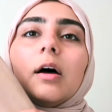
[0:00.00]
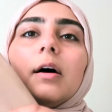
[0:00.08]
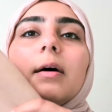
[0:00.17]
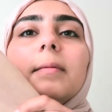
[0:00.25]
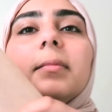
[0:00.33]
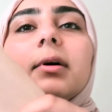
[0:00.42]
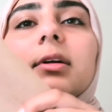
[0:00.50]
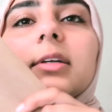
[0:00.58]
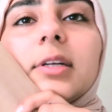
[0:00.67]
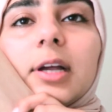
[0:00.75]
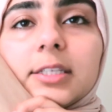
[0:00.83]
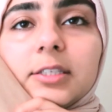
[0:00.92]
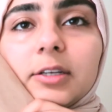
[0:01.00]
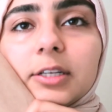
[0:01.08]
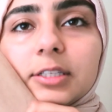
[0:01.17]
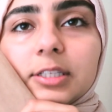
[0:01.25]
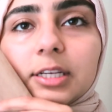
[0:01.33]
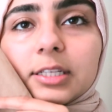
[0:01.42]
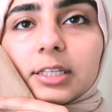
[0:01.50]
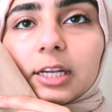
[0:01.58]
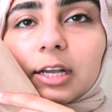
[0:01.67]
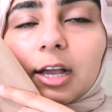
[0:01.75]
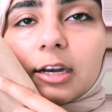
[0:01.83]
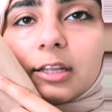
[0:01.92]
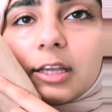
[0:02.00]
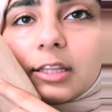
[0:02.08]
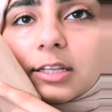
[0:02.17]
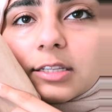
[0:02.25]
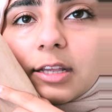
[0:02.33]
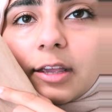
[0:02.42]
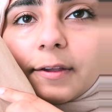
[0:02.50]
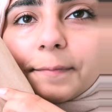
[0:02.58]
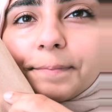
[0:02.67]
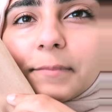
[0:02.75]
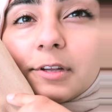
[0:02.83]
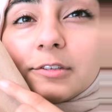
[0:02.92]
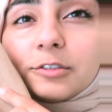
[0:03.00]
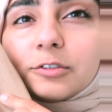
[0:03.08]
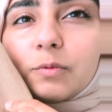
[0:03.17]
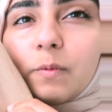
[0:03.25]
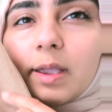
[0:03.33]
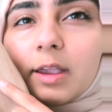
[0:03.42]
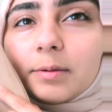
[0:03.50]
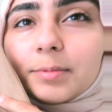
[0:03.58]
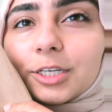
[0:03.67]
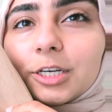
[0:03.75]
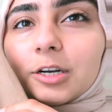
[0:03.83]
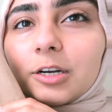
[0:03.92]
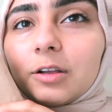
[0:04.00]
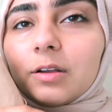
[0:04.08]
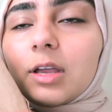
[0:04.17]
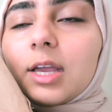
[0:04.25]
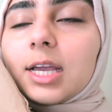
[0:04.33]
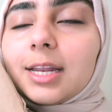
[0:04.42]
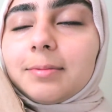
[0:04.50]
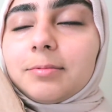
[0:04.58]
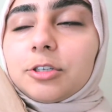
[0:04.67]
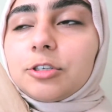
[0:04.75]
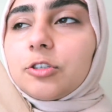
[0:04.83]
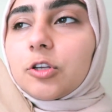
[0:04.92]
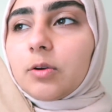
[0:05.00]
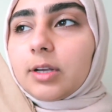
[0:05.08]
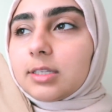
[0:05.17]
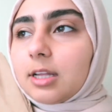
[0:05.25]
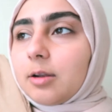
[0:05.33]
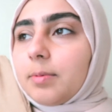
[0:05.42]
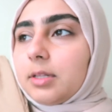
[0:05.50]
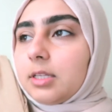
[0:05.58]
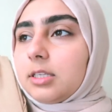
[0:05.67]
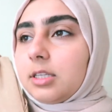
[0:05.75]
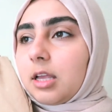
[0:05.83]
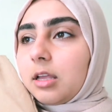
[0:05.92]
As you can see, it's like kind of like this like suede material, and I'm just so excited about this.